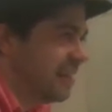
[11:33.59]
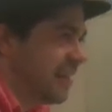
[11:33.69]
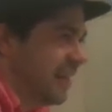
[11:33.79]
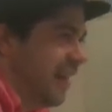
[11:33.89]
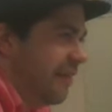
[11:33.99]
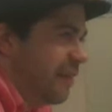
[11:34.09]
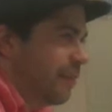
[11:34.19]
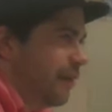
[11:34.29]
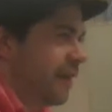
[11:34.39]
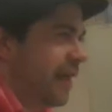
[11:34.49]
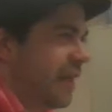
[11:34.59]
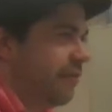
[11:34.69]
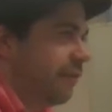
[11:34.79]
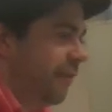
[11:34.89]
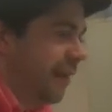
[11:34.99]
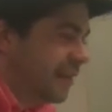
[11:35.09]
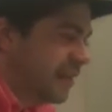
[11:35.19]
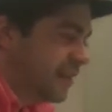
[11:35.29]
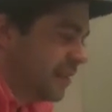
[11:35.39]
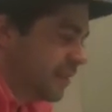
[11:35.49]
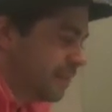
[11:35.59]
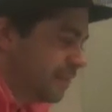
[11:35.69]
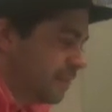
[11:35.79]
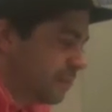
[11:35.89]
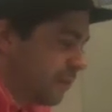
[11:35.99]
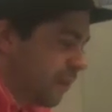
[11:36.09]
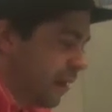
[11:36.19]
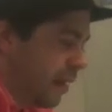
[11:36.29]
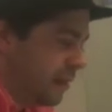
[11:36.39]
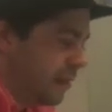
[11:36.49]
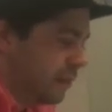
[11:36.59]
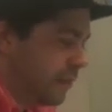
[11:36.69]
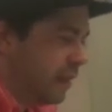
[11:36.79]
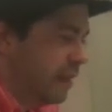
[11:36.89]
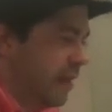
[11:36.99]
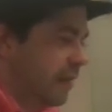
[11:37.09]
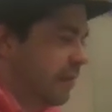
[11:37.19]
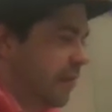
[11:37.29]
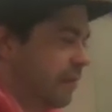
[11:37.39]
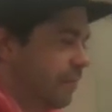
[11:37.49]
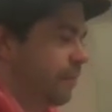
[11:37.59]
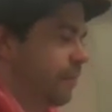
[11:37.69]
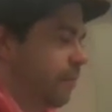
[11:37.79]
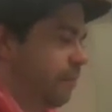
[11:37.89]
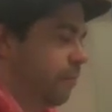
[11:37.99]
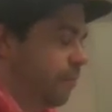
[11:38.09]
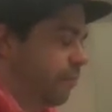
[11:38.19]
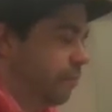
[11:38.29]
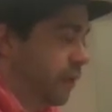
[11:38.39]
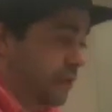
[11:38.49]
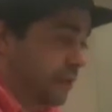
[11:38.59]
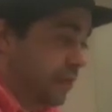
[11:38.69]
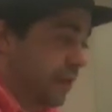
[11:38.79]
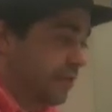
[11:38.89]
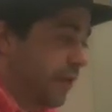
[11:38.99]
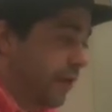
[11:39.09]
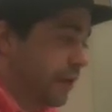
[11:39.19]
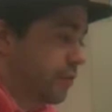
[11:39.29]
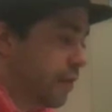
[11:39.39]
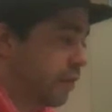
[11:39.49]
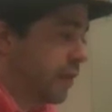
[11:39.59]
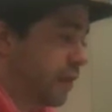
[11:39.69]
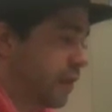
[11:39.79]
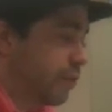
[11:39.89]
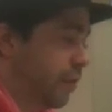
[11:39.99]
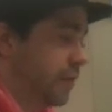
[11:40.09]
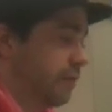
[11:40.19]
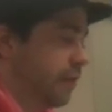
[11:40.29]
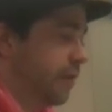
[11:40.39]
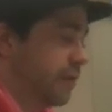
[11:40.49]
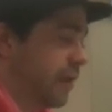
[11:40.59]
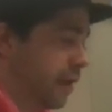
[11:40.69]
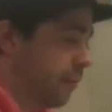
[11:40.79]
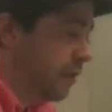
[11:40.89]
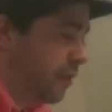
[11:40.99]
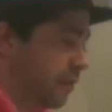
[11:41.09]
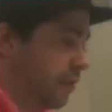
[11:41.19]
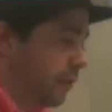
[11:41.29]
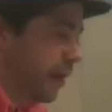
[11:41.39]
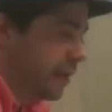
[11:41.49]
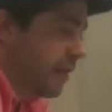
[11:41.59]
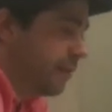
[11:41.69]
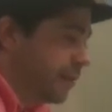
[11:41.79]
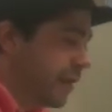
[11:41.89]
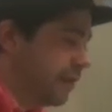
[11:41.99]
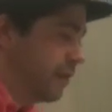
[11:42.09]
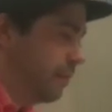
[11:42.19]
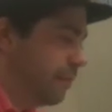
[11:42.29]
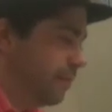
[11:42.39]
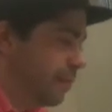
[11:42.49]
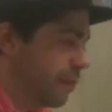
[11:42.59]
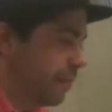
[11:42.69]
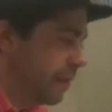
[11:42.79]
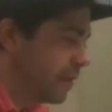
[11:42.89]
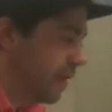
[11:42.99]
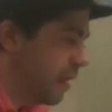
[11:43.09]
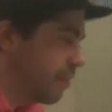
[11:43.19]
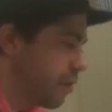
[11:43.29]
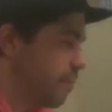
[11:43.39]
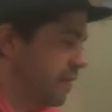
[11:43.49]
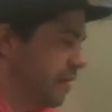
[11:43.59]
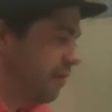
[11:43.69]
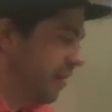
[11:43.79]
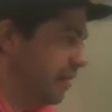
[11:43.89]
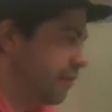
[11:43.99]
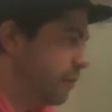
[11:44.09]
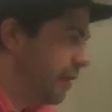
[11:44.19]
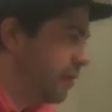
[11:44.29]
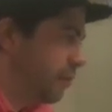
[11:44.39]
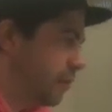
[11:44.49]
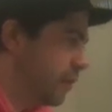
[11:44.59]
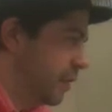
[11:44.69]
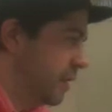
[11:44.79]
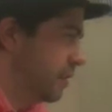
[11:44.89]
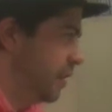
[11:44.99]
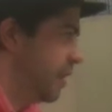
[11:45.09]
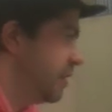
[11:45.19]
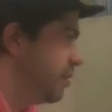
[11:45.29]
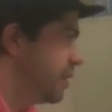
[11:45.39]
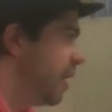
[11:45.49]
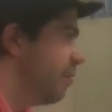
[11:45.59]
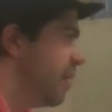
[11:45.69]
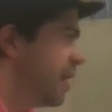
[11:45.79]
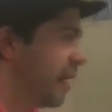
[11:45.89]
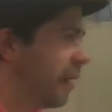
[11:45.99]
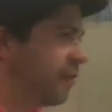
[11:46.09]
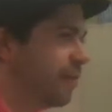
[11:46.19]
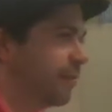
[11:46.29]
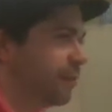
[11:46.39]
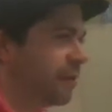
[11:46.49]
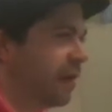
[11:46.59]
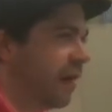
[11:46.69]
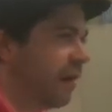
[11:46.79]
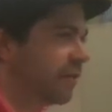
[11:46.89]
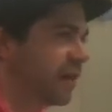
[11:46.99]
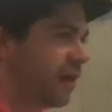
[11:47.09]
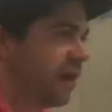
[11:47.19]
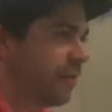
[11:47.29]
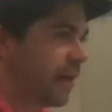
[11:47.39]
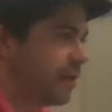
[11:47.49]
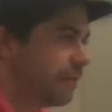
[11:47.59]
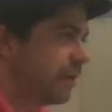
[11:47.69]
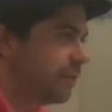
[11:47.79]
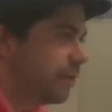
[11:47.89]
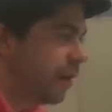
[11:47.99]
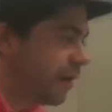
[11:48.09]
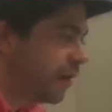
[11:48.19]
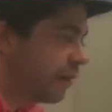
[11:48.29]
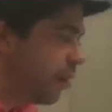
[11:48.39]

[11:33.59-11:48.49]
it's kind of having a pretty negative effect. And that, that um, which is very strongly on the point of what I was saying about the, the great devils, how their purpose and the purpose of evil in the world essentially is to suck meaning out of people's lives. Mm-hmm. Because people are